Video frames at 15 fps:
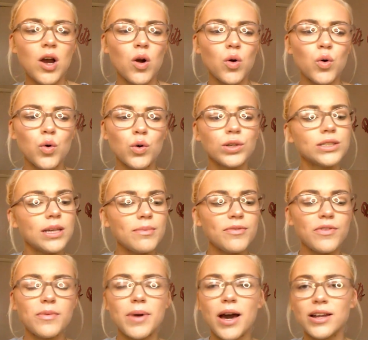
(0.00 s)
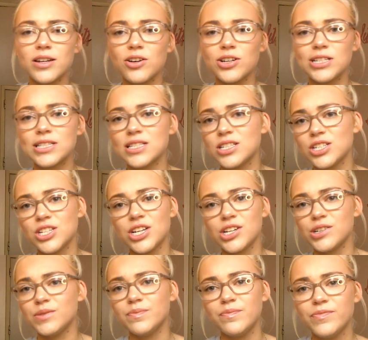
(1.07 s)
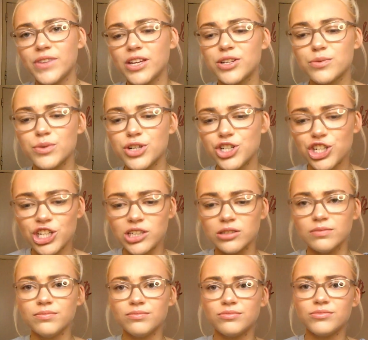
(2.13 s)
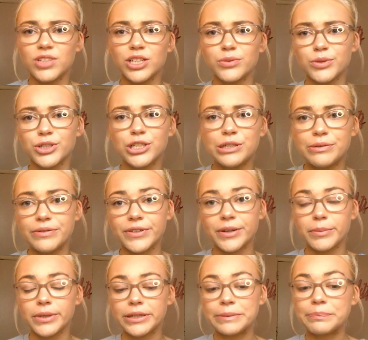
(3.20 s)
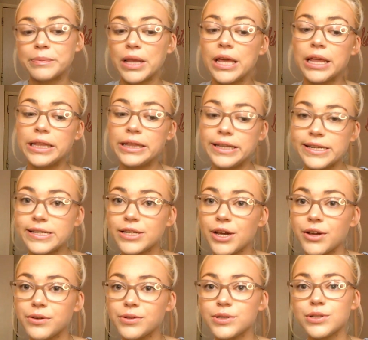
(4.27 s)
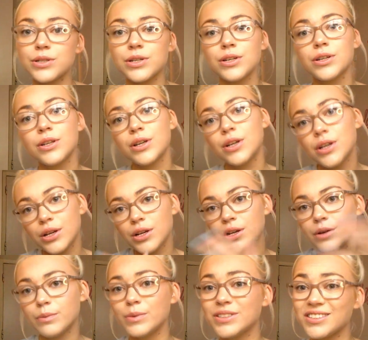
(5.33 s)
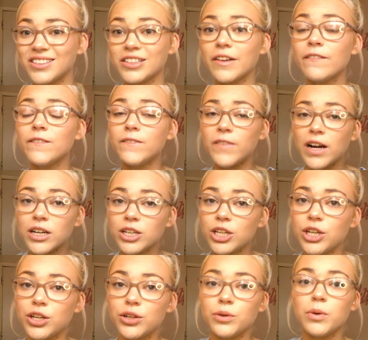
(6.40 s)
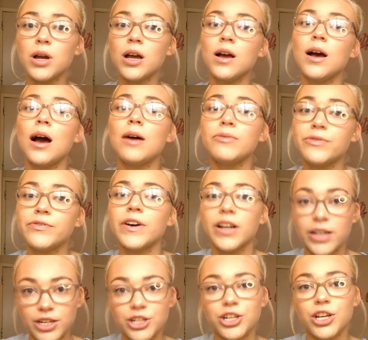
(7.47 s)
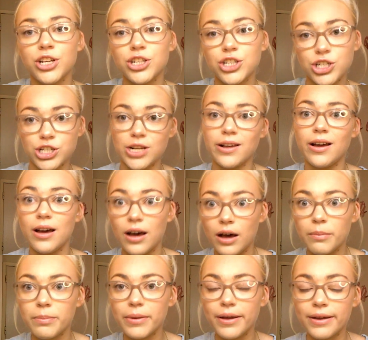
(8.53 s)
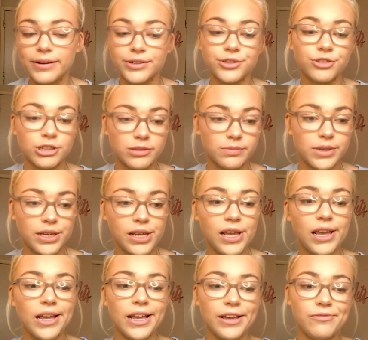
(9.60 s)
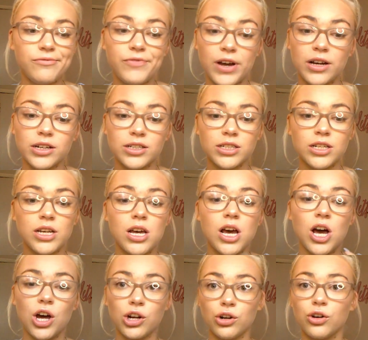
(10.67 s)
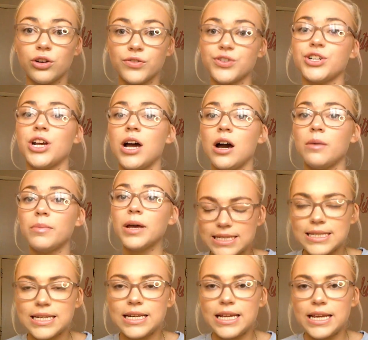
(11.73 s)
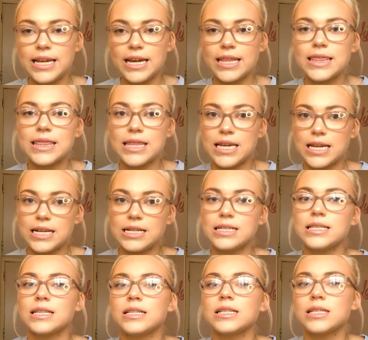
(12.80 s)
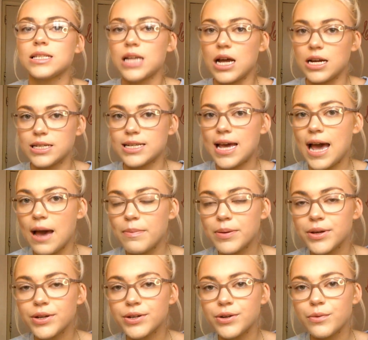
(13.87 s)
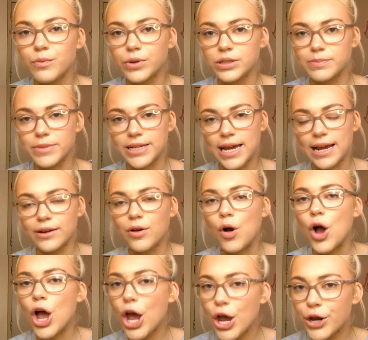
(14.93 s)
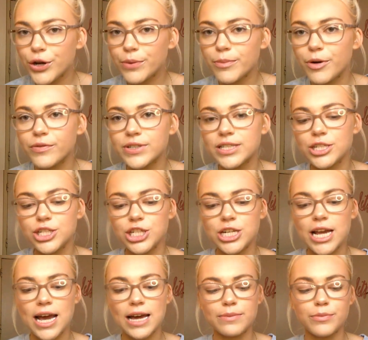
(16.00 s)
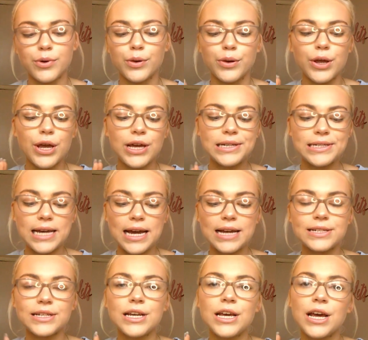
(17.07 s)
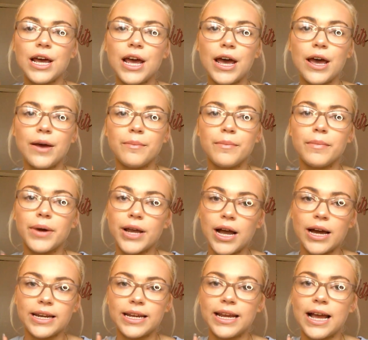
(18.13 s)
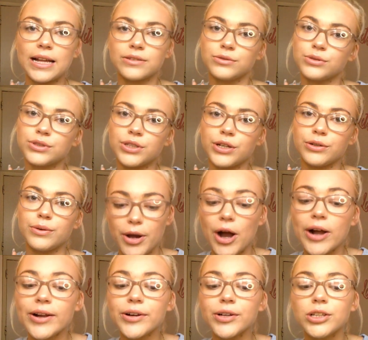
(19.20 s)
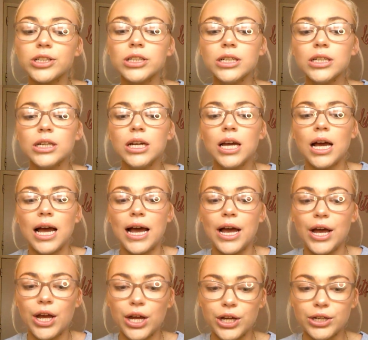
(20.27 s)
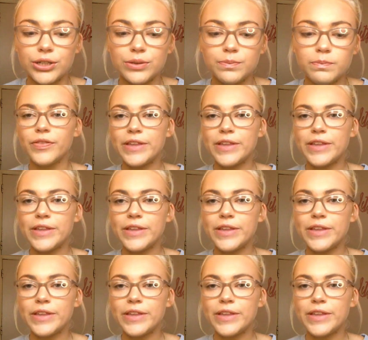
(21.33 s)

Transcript: Or some of them are nice and they just want to chill. With you. But this ghost was like, fuck you, I'm fucking shit up. And trust me, it fucked a lot of shit up. Instantly things started to happen once my nan got home. Obviously she had my dad my auntie and also uncle at home.